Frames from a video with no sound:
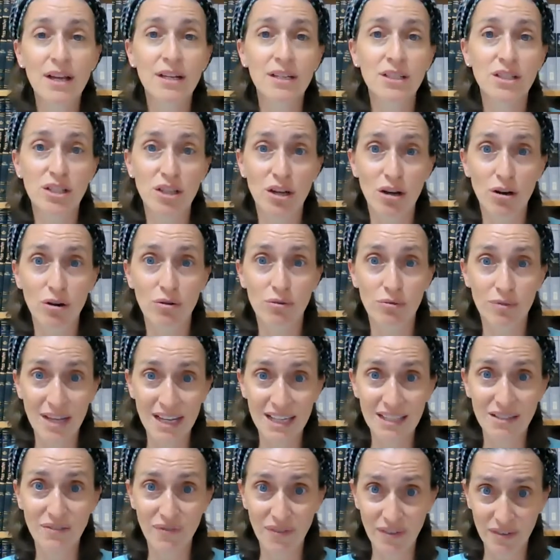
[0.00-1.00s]
So
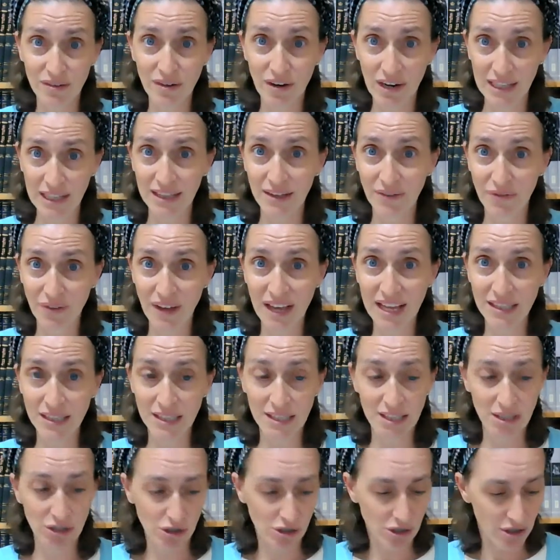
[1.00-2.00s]
his, you know, the
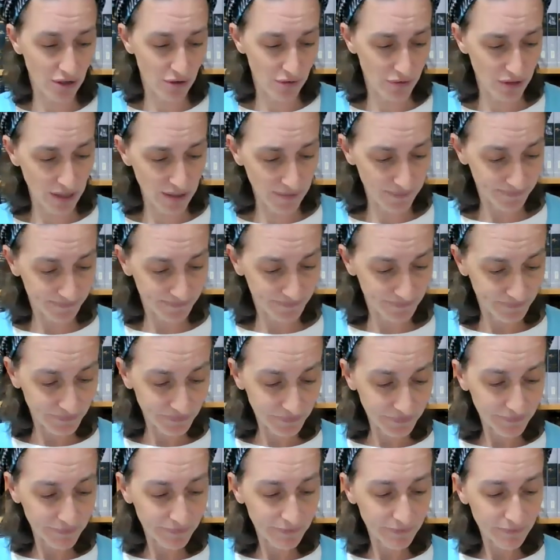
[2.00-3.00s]
fancier clothing.
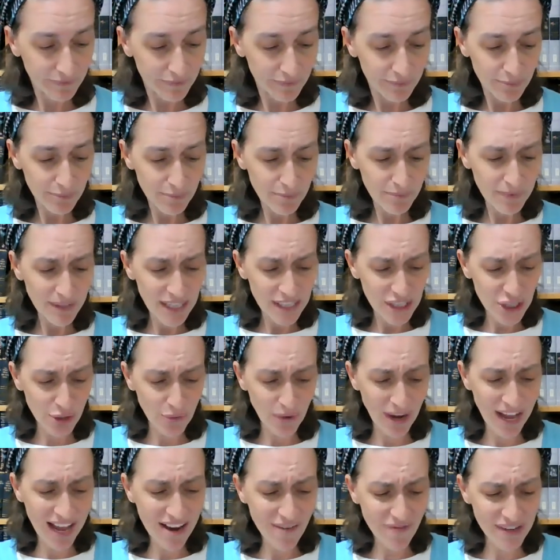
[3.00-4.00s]

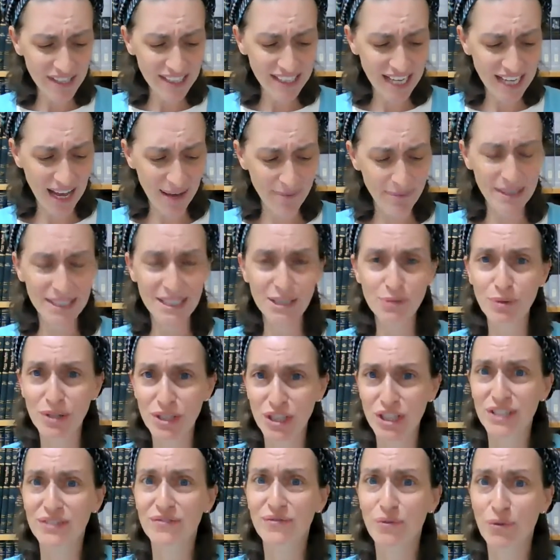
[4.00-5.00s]
So every time he
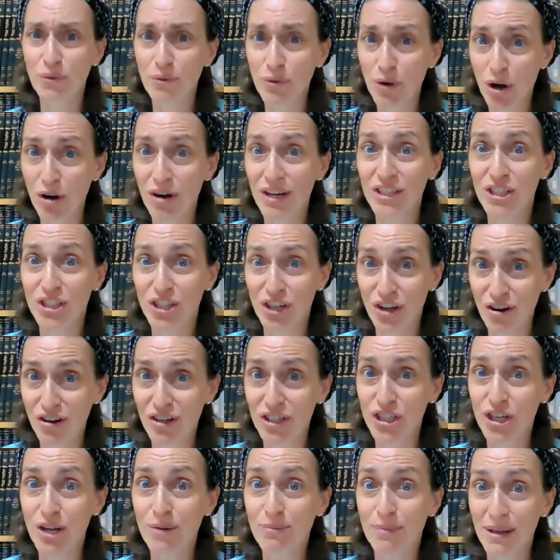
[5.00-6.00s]
switches from Kodesh to
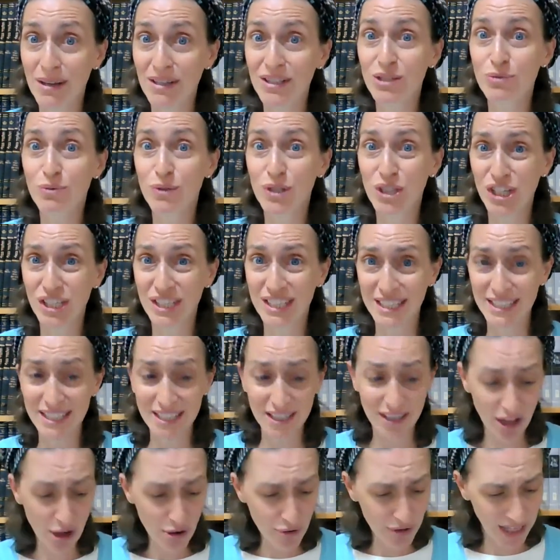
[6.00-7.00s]
Kodesh, could be he switches his
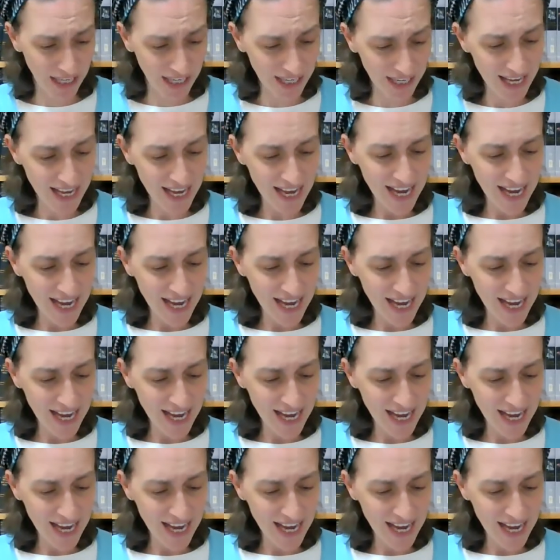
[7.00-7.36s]
clothing.